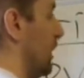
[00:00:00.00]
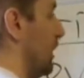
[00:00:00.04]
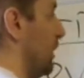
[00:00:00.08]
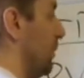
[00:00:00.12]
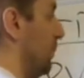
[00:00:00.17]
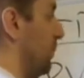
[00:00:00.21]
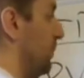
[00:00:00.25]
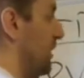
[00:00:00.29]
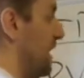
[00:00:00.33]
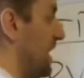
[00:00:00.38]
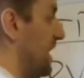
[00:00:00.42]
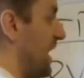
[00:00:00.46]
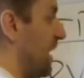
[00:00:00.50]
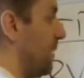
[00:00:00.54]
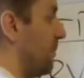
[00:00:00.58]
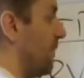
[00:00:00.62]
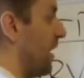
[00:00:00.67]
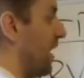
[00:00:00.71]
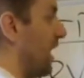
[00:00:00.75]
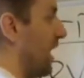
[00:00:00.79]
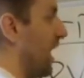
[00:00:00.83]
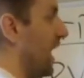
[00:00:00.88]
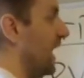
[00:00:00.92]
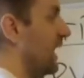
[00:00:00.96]

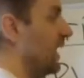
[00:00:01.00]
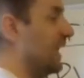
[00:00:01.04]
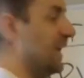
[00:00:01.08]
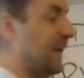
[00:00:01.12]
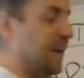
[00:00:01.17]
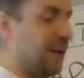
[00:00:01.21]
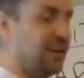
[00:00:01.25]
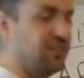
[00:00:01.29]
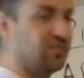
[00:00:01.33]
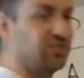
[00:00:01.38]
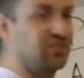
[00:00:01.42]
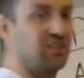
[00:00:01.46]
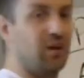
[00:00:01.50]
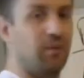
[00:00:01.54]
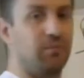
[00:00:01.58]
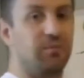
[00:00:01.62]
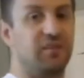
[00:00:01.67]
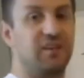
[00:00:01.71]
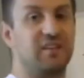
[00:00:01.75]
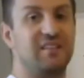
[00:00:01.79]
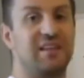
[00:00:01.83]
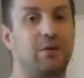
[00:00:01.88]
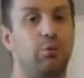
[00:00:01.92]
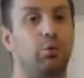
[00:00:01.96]
PMI is
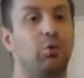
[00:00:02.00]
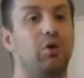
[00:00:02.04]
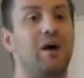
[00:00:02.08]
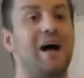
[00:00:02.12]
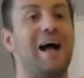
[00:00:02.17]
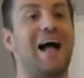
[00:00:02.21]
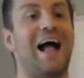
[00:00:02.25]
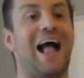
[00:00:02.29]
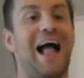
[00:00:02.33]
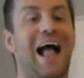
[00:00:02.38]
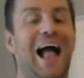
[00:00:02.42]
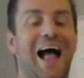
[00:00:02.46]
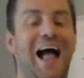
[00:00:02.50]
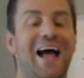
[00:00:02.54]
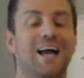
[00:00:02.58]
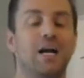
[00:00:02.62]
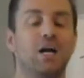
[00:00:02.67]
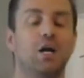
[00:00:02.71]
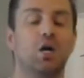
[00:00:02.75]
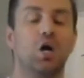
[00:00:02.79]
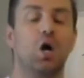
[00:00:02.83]
something that will add